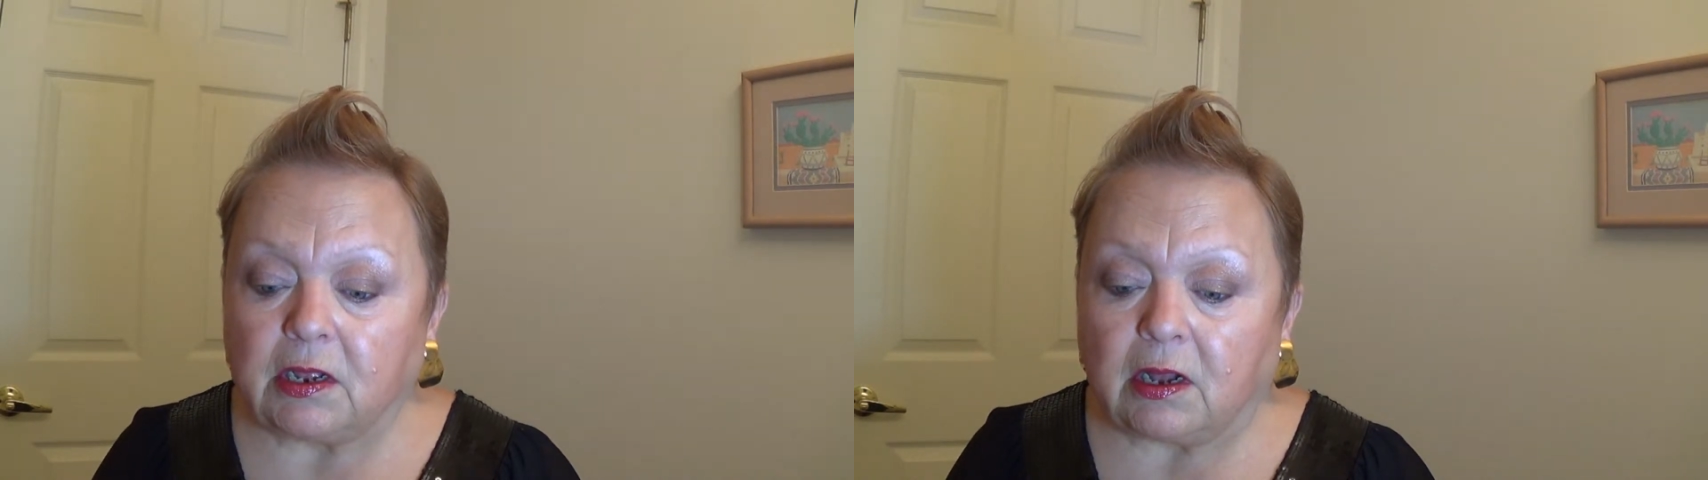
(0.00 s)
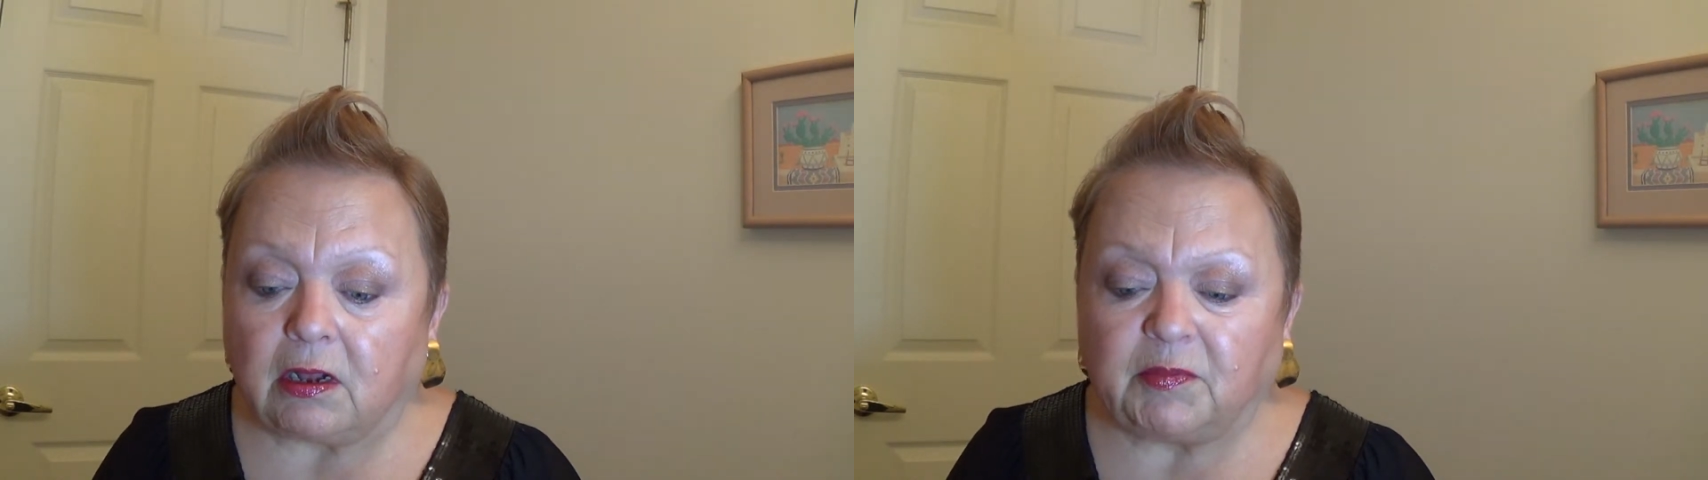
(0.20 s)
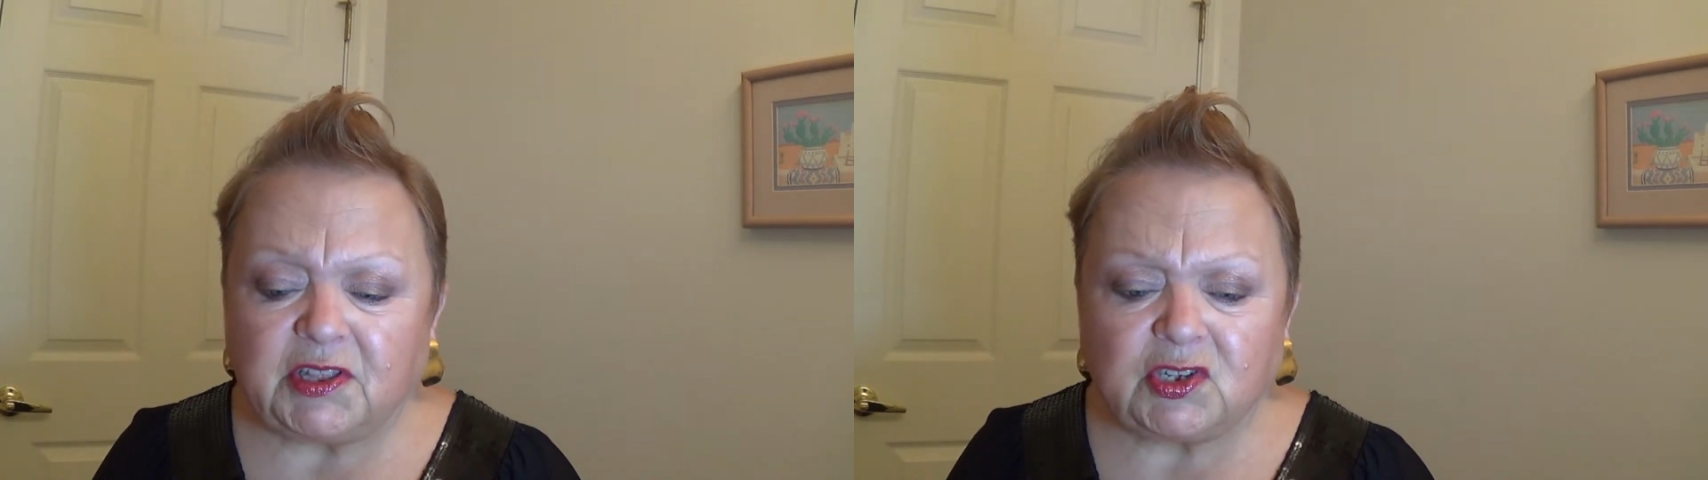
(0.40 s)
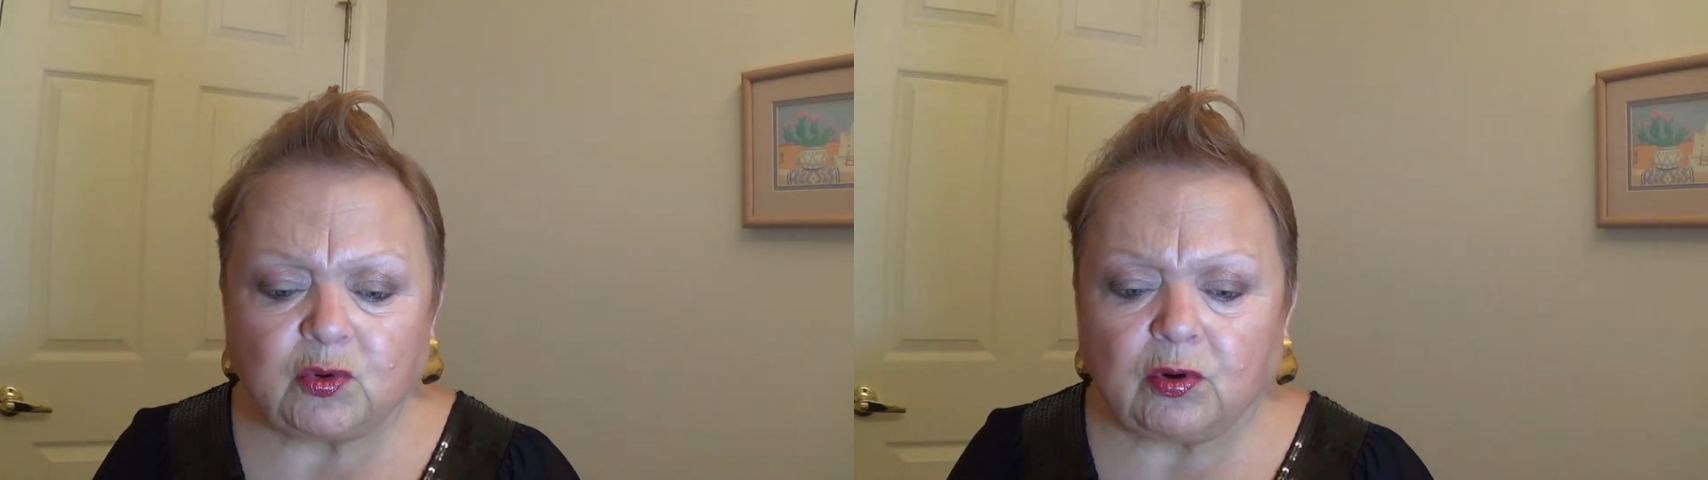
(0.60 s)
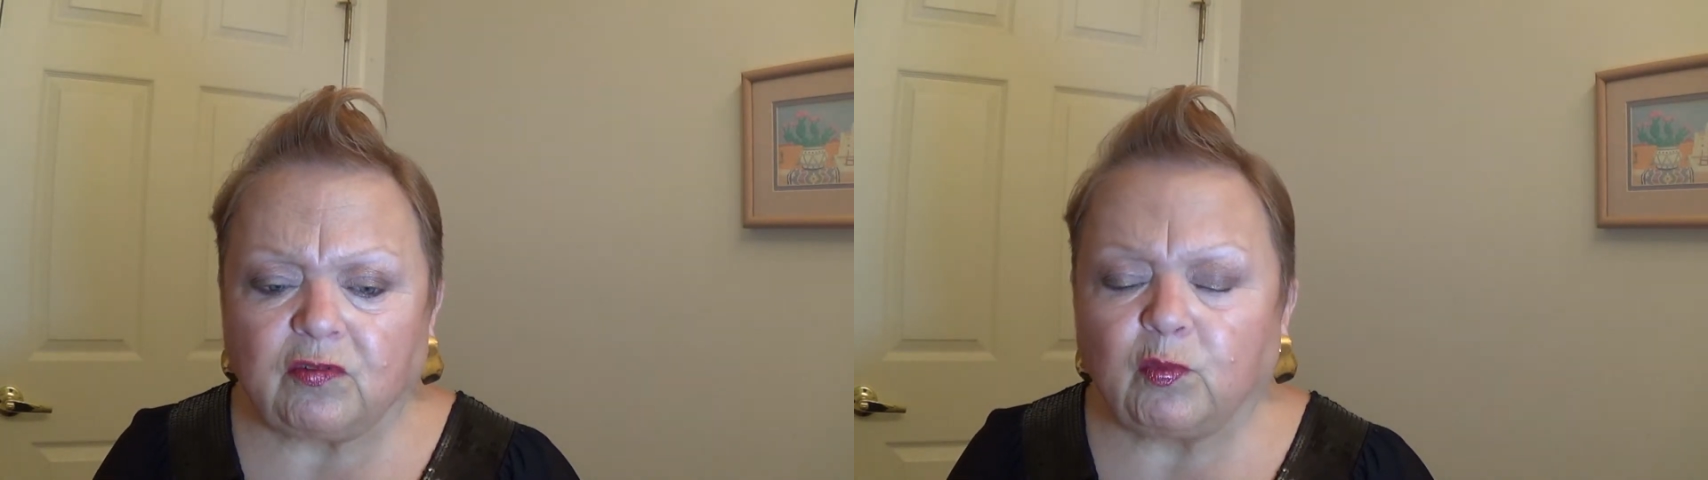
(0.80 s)
It
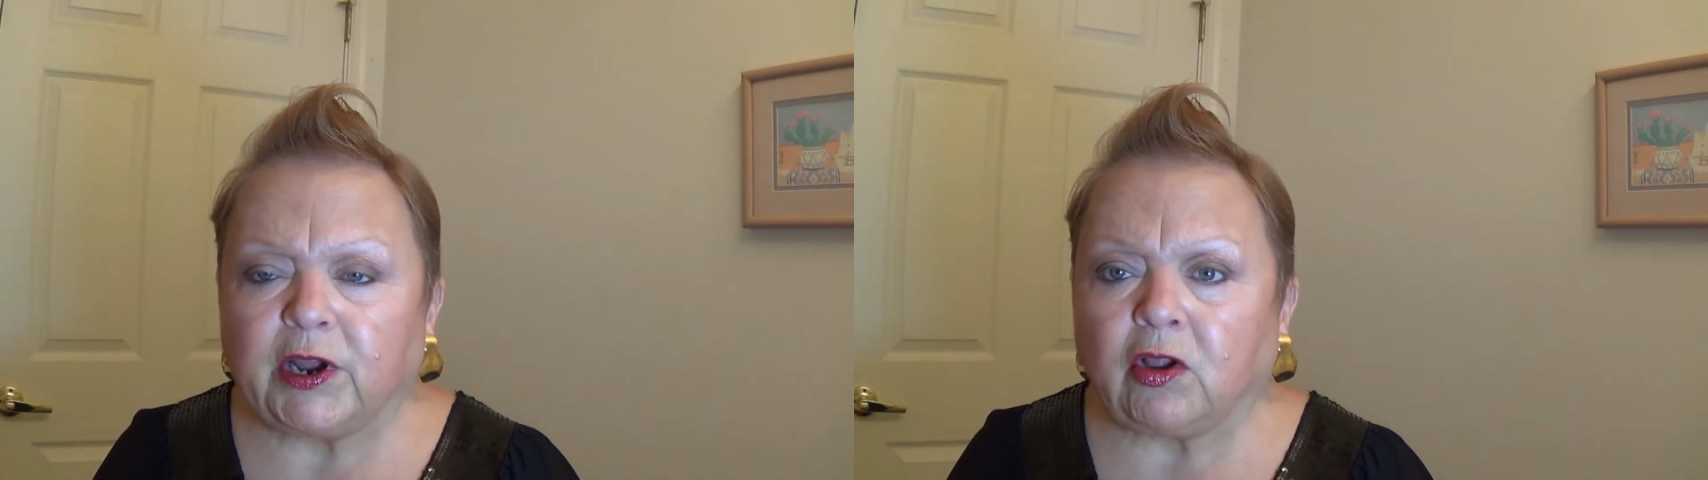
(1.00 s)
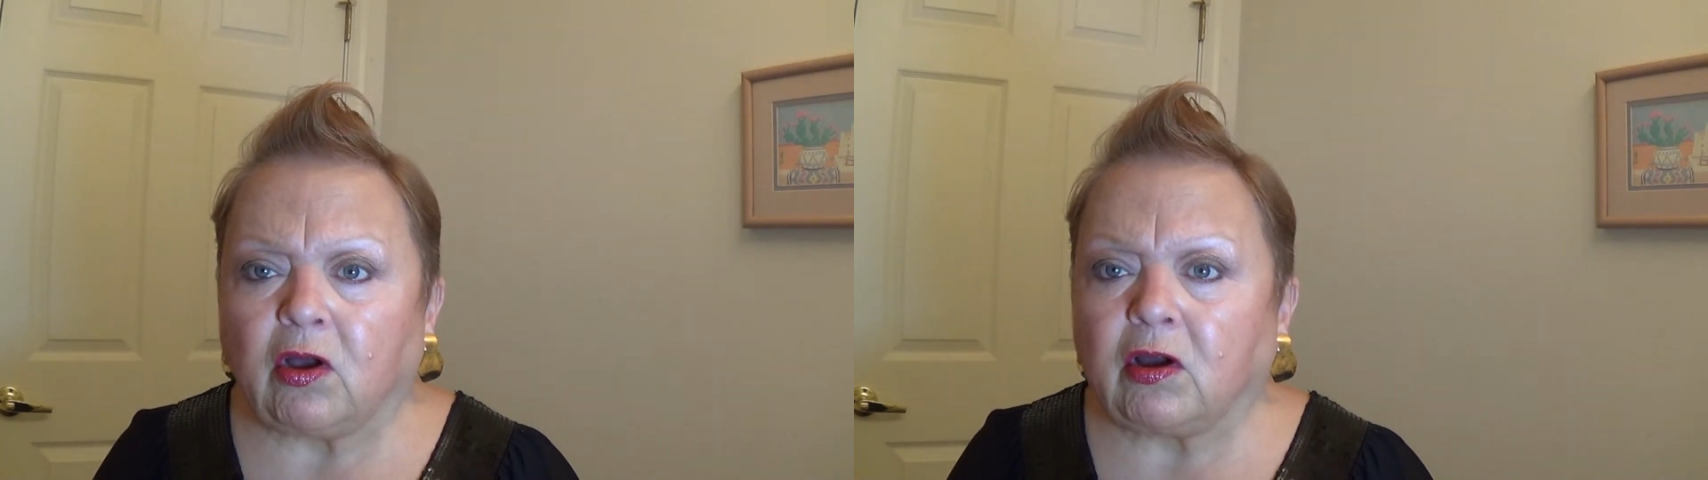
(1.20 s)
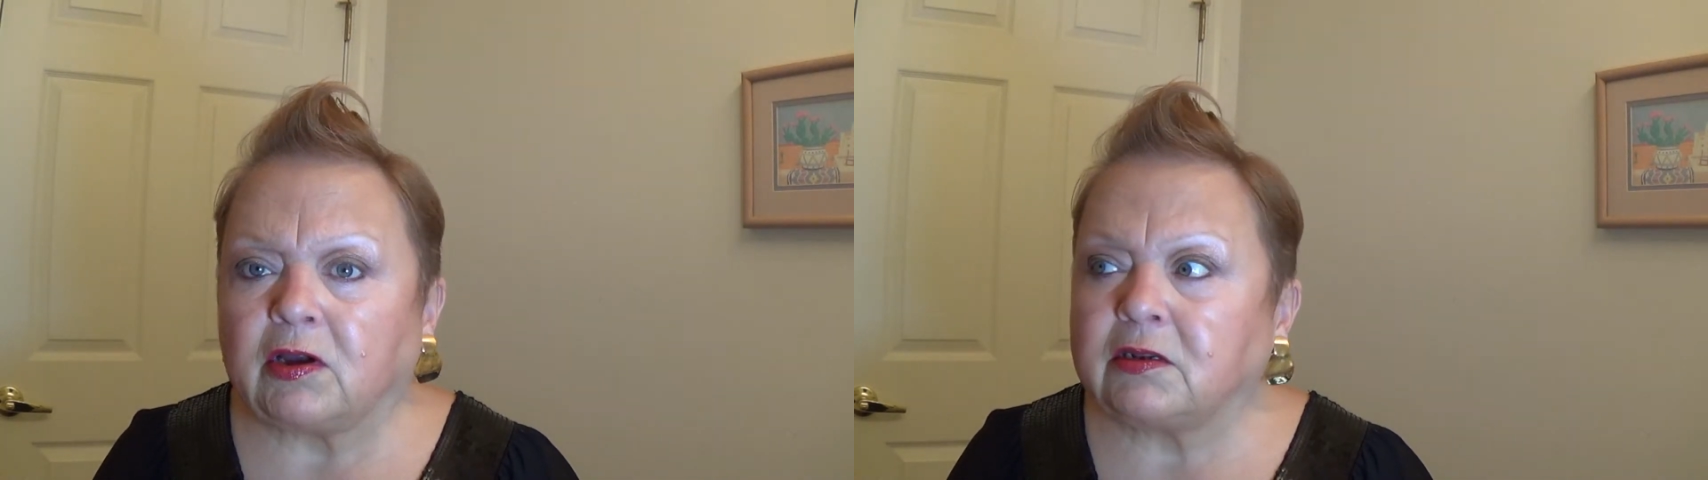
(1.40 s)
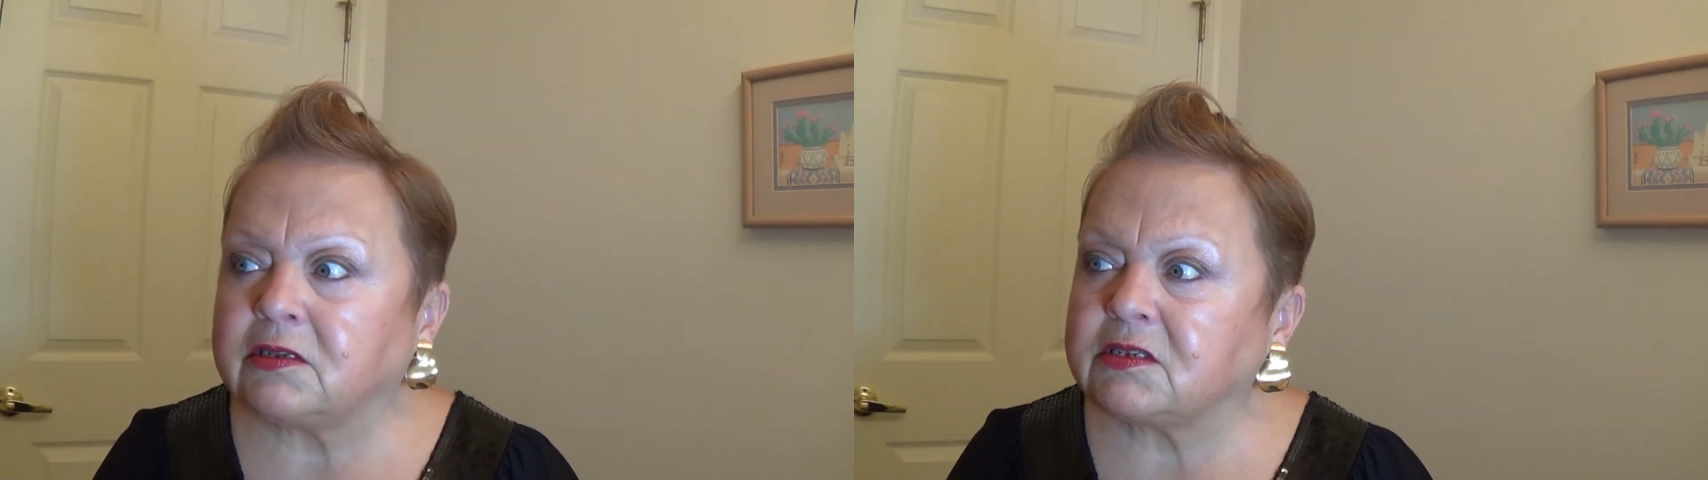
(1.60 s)
sort of went on a